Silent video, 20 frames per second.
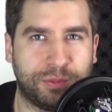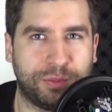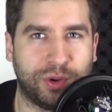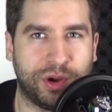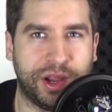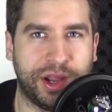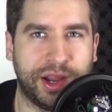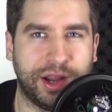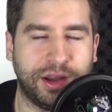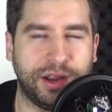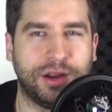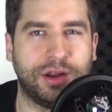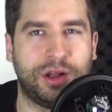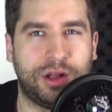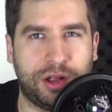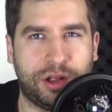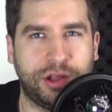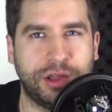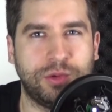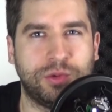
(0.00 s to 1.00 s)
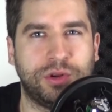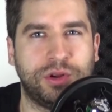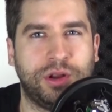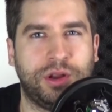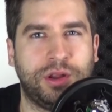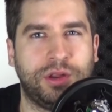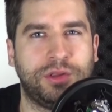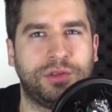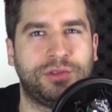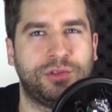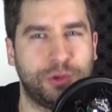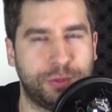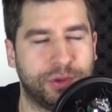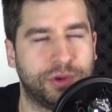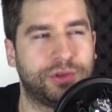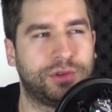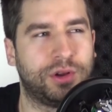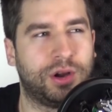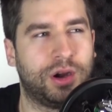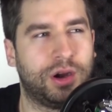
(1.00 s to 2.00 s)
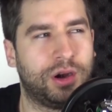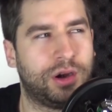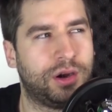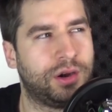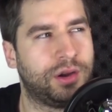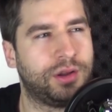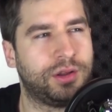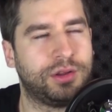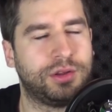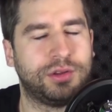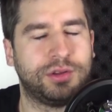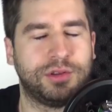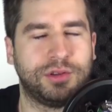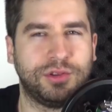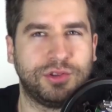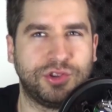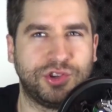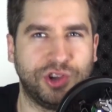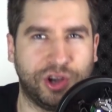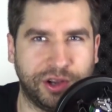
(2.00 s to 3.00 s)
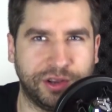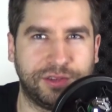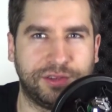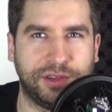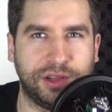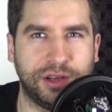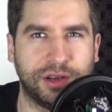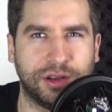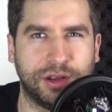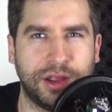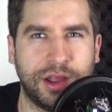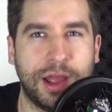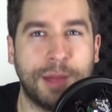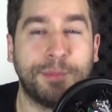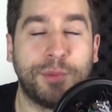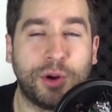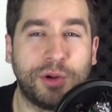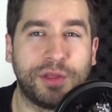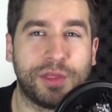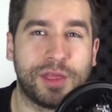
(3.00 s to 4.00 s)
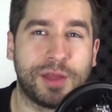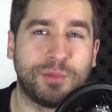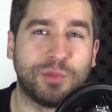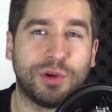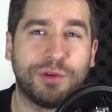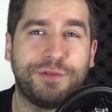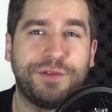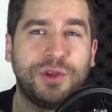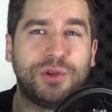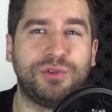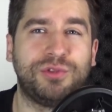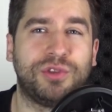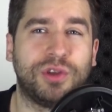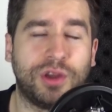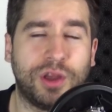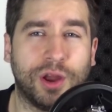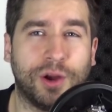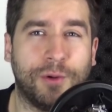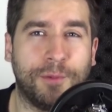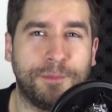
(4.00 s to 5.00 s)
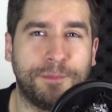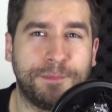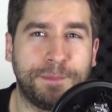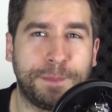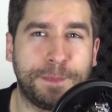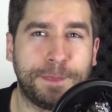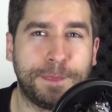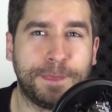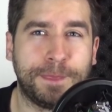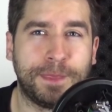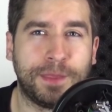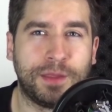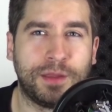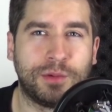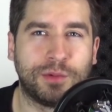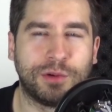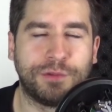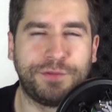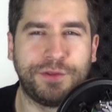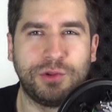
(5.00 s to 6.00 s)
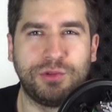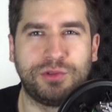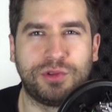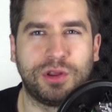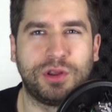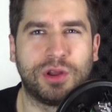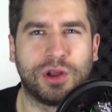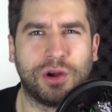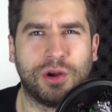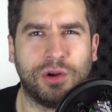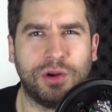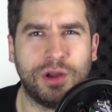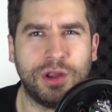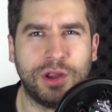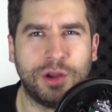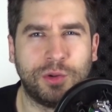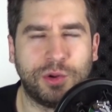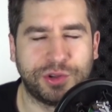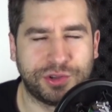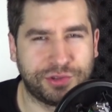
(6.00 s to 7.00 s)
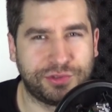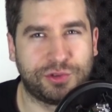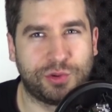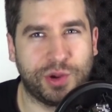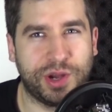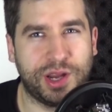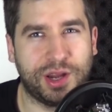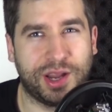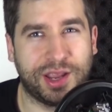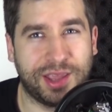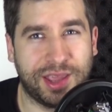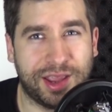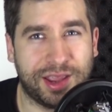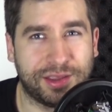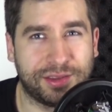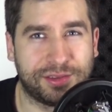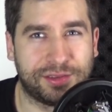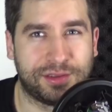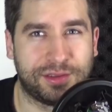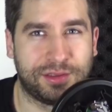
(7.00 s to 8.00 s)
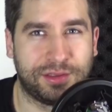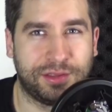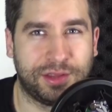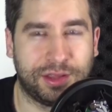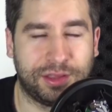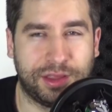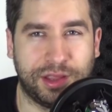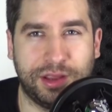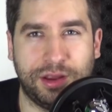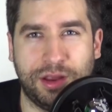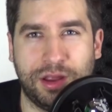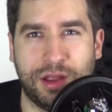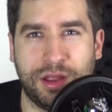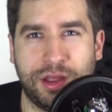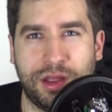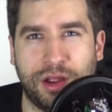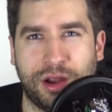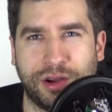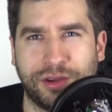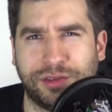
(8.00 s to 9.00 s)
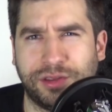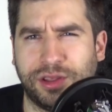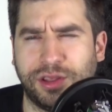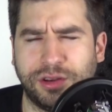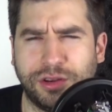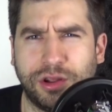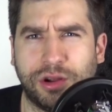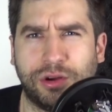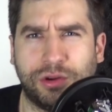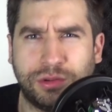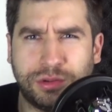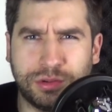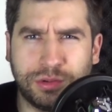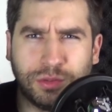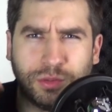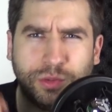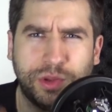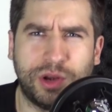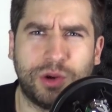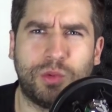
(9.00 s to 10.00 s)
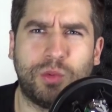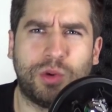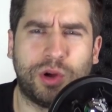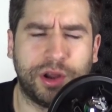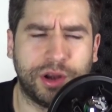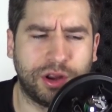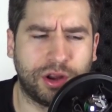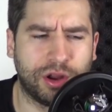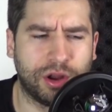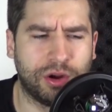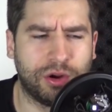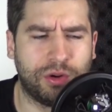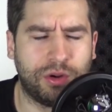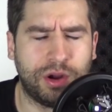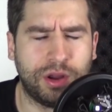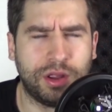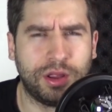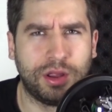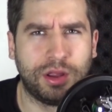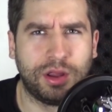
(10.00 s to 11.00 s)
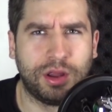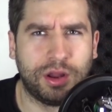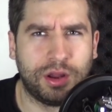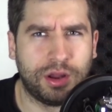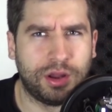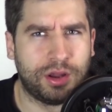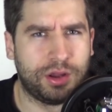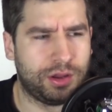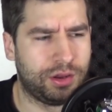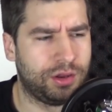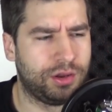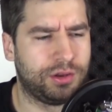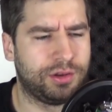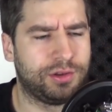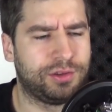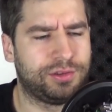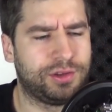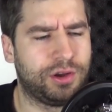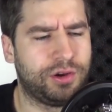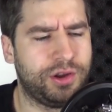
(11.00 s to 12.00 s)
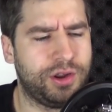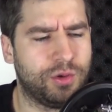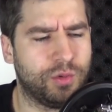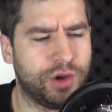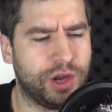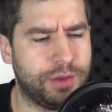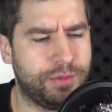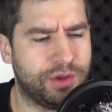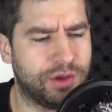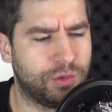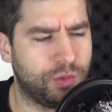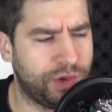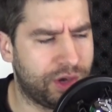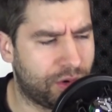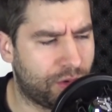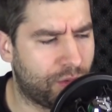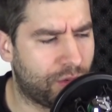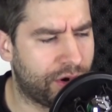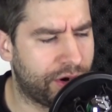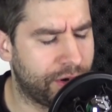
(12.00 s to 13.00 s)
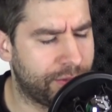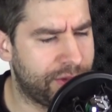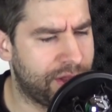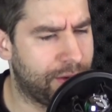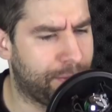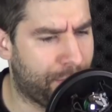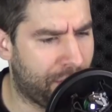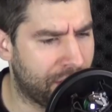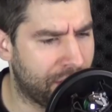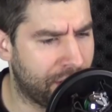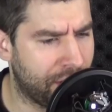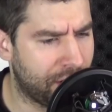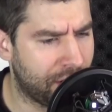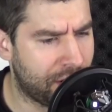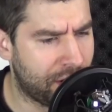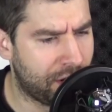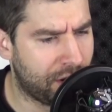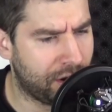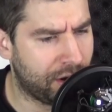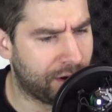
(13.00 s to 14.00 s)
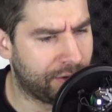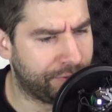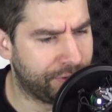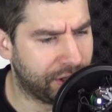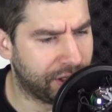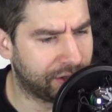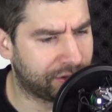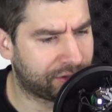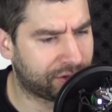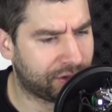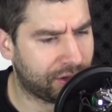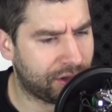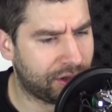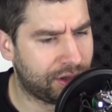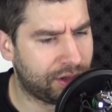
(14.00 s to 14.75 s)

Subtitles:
Bryan and Hollywood superstar John Cena. Both of them refuse to go. Refuse to go, which is great, I guess, that they are saying, no, we don't want to go to Saudi Arabia. We don't want to be a part of this.